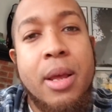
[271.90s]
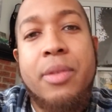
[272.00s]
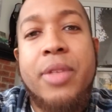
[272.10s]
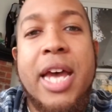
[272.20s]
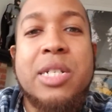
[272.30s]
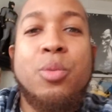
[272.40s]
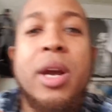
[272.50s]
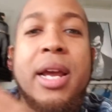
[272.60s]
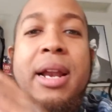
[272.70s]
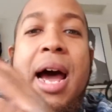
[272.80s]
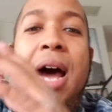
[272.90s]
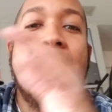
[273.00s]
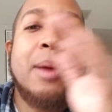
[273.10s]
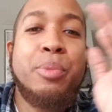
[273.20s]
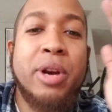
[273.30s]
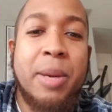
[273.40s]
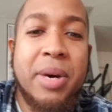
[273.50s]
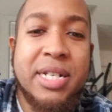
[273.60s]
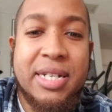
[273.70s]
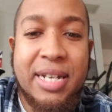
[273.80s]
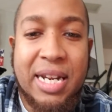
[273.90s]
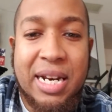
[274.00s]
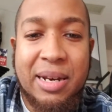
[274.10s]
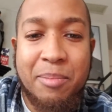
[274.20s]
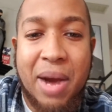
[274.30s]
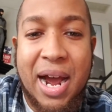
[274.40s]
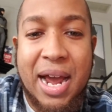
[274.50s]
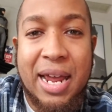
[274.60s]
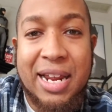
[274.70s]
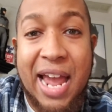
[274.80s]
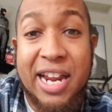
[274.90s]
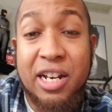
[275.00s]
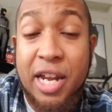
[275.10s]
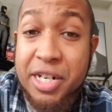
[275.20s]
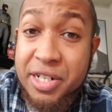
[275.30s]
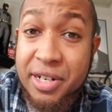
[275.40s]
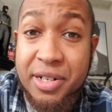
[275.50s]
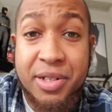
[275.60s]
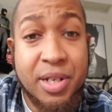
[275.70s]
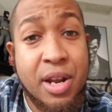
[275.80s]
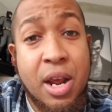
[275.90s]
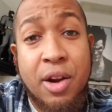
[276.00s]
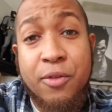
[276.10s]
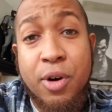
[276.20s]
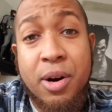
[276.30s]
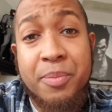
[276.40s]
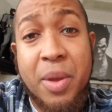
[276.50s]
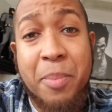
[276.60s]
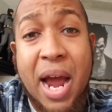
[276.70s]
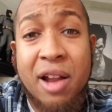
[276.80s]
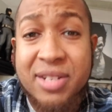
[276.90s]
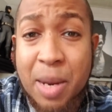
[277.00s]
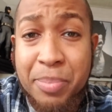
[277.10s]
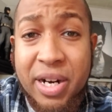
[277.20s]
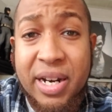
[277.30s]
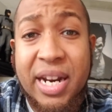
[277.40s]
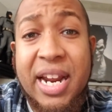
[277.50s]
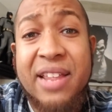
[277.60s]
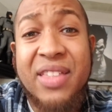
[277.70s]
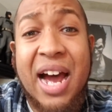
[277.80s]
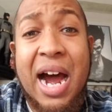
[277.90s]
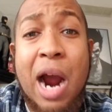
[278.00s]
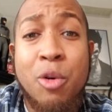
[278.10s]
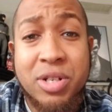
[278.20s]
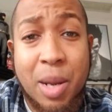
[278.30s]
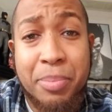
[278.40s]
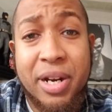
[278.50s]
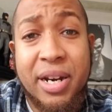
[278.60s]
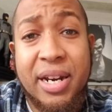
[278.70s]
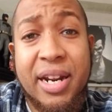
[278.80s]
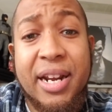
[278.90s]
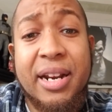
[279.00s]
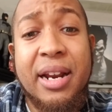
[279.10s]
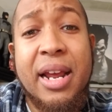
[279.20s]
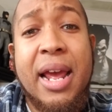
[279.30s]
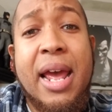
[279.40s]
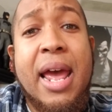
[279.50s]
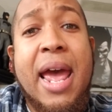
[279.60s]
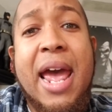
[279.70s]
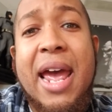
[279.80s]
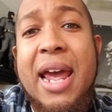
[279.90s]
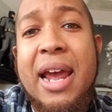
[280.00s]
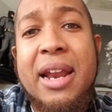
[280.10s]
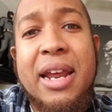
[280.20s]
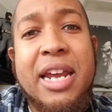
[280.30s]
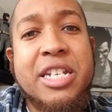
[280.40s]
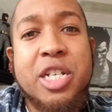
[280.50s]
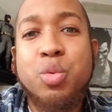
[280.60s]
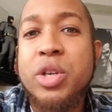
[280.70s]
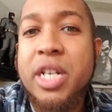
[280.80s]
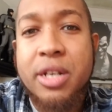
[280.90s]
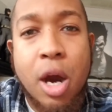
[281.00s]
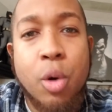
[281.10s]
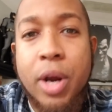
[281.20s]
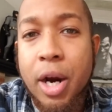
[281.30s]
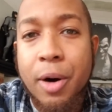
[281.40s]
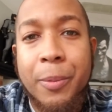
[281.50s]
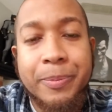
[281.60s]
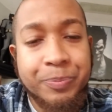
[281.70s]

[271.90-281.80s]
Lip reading: That's when I pretty much did my calculations from the mileage I'm putting in, the hours I'm putting in, and it just was a no-go.